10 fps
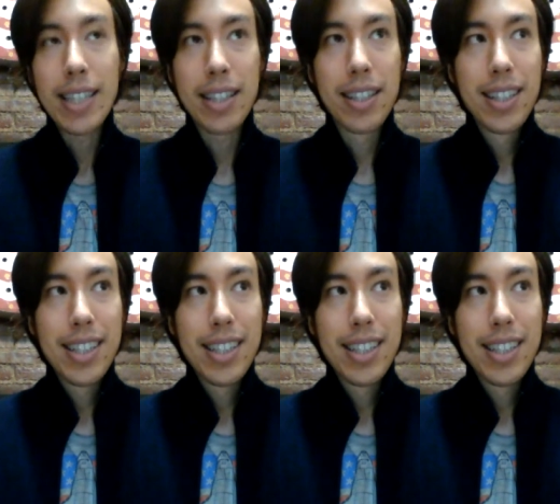that the
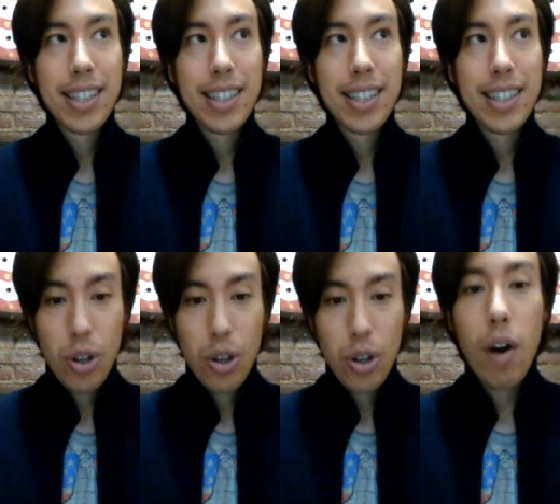police just
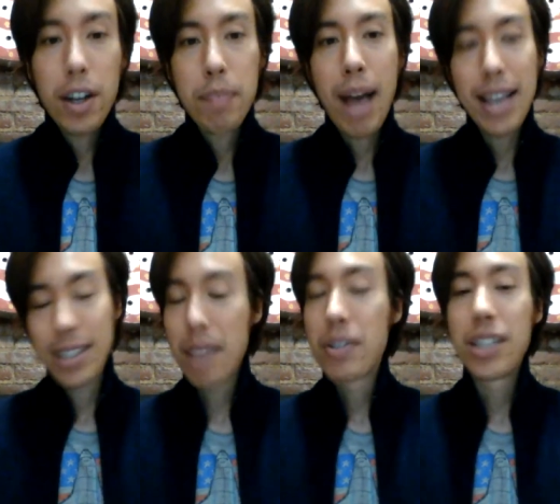walked past the
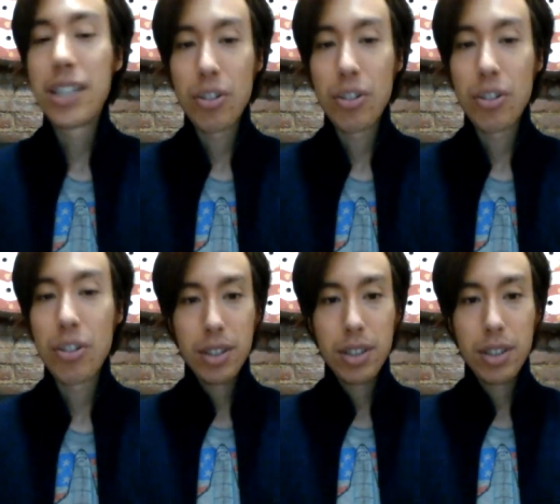17-year-old
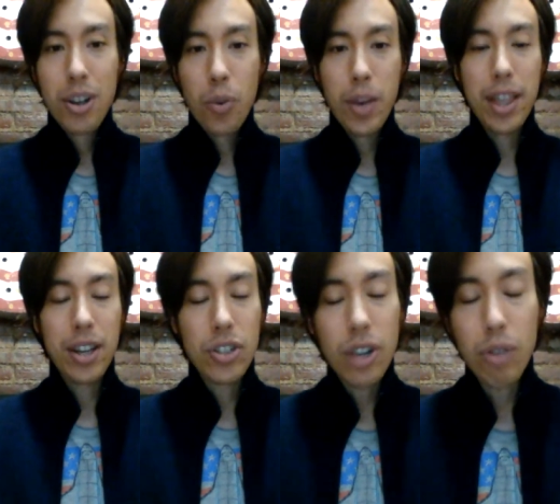with an assault
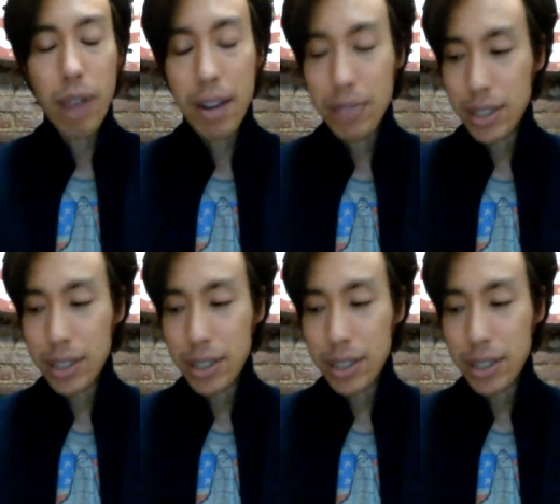rifle
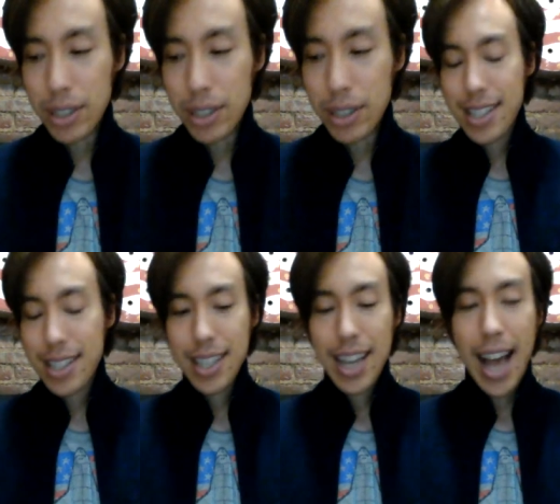is
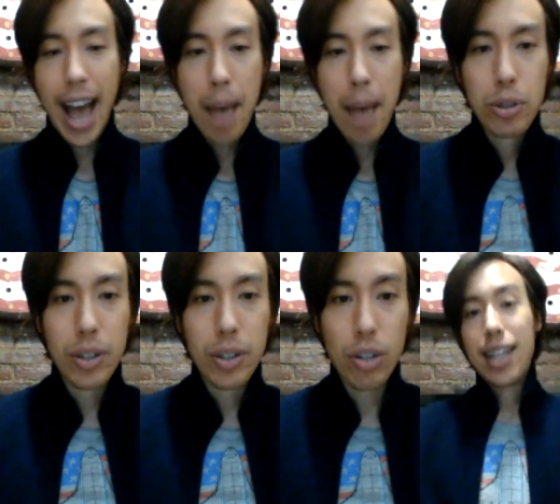absolutely egregious.
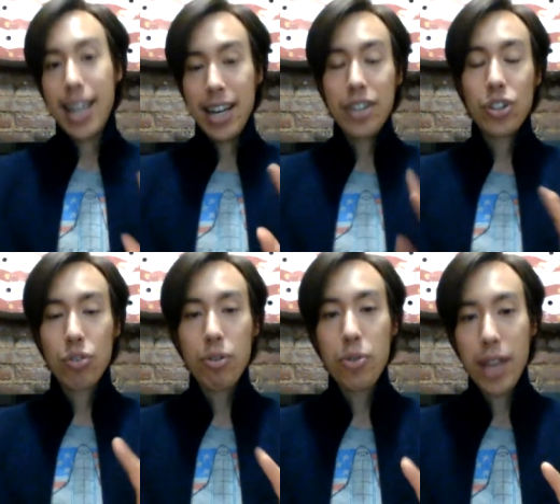Now, it's true that
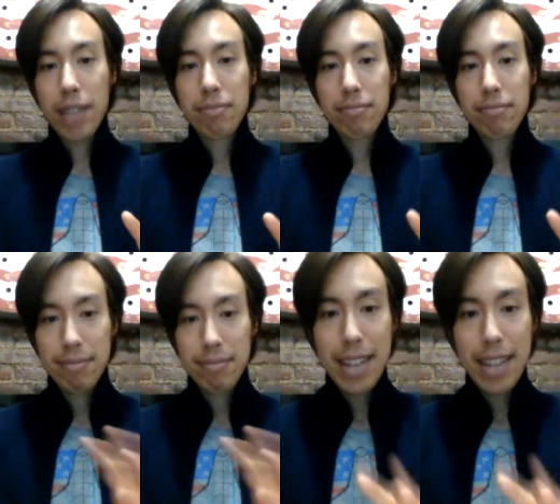that
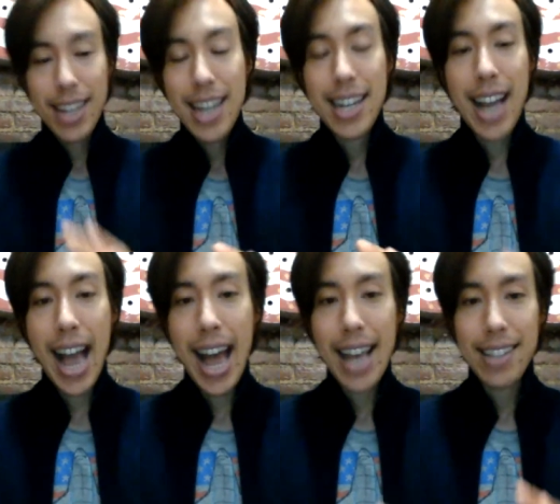state has an
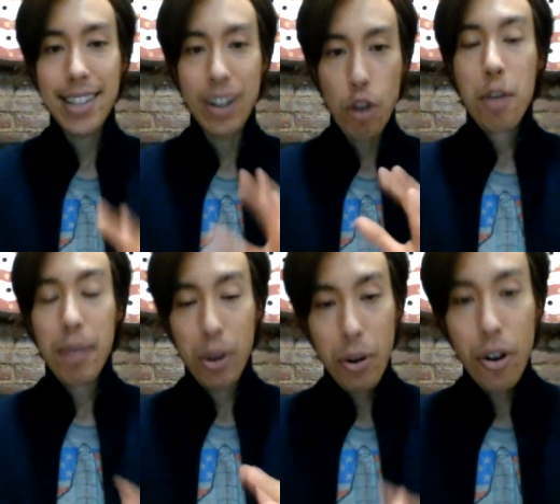open carry
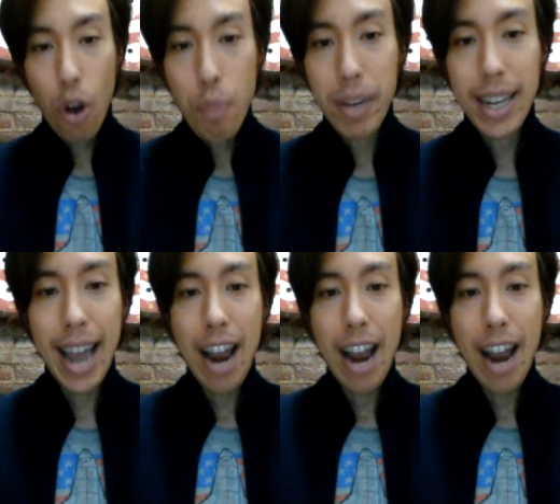law, but in order to
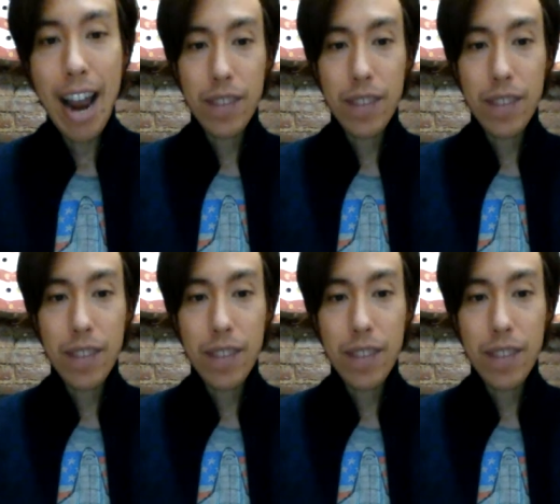open carry,